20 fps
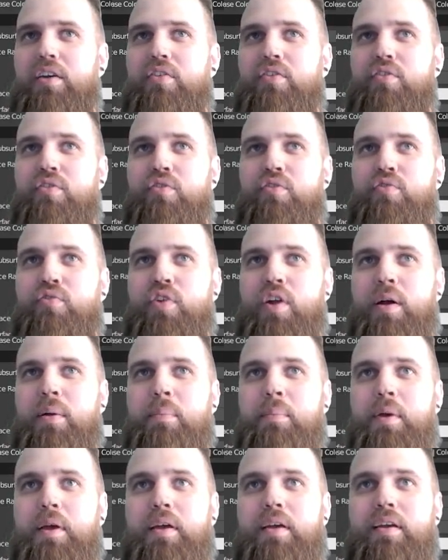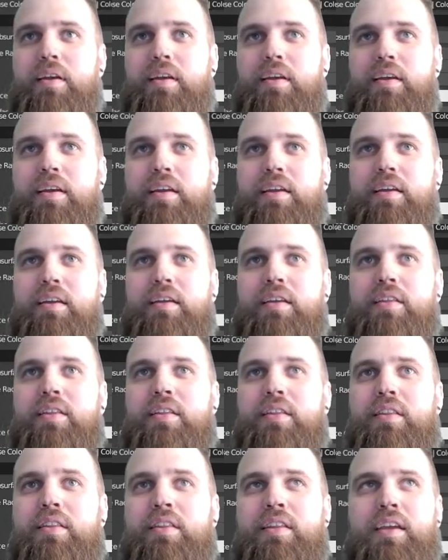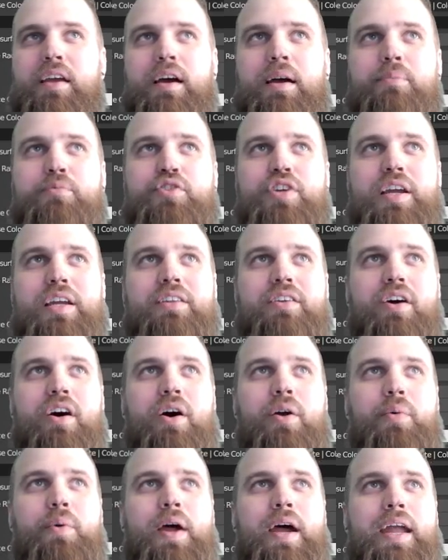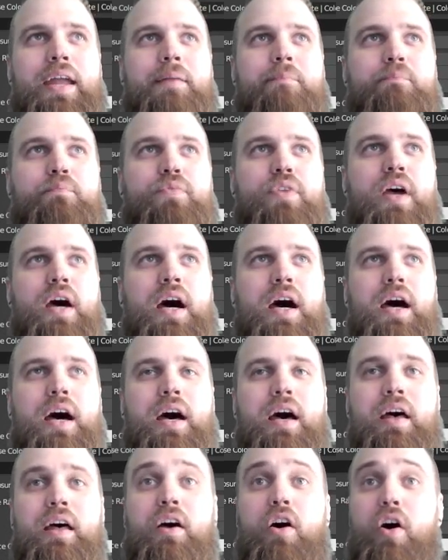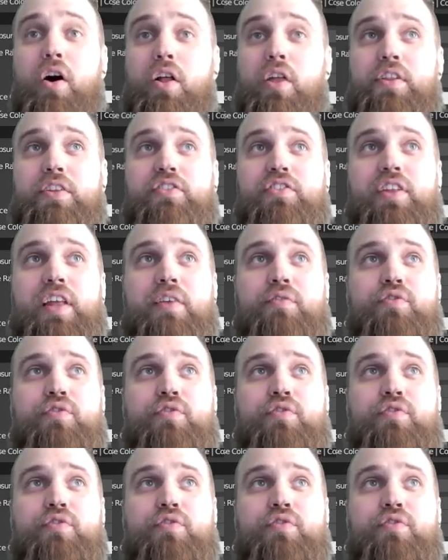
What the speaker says: from the object. All right, all that's left to